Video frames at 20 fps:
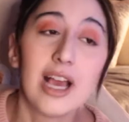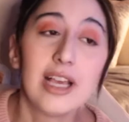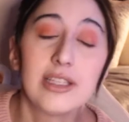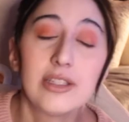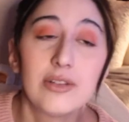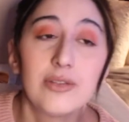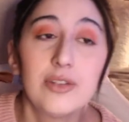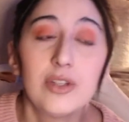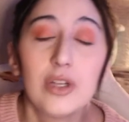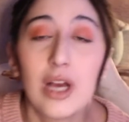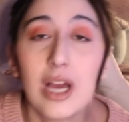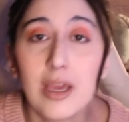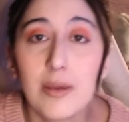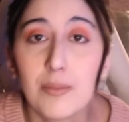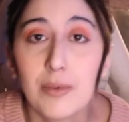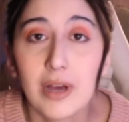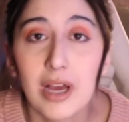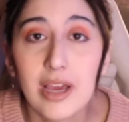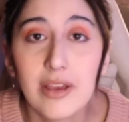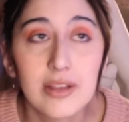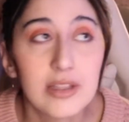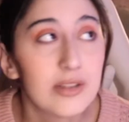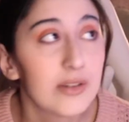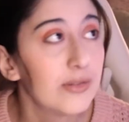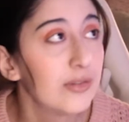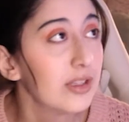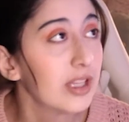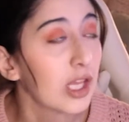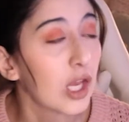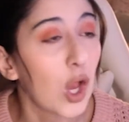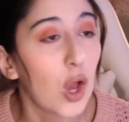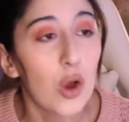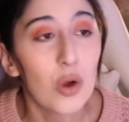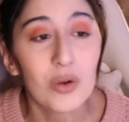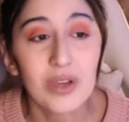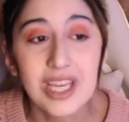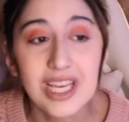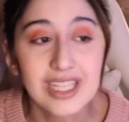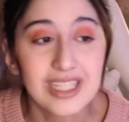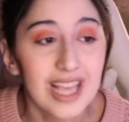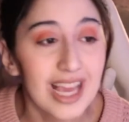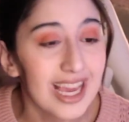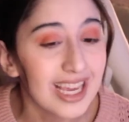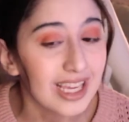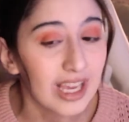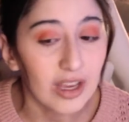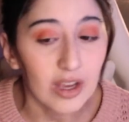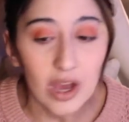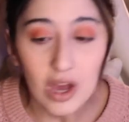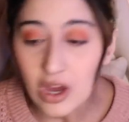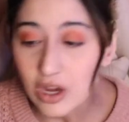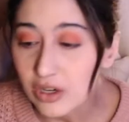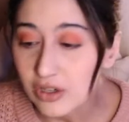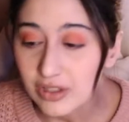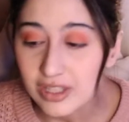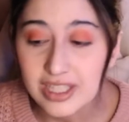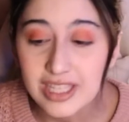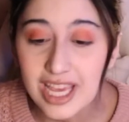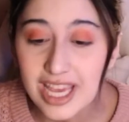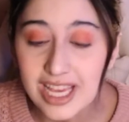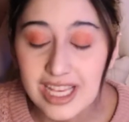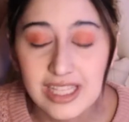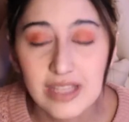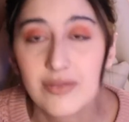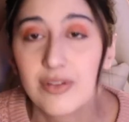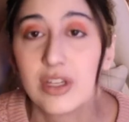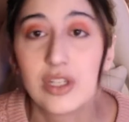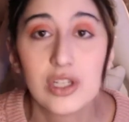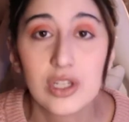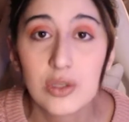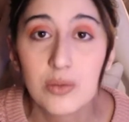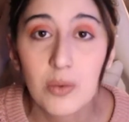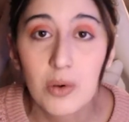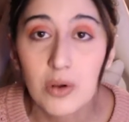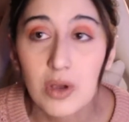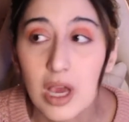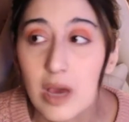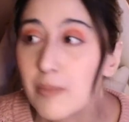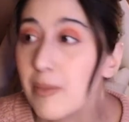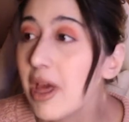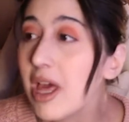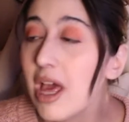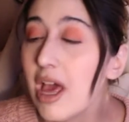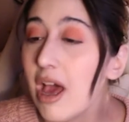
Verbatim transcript: I still feel hype. I still feel like, oh, yes, I can conquer the days if I just woke up.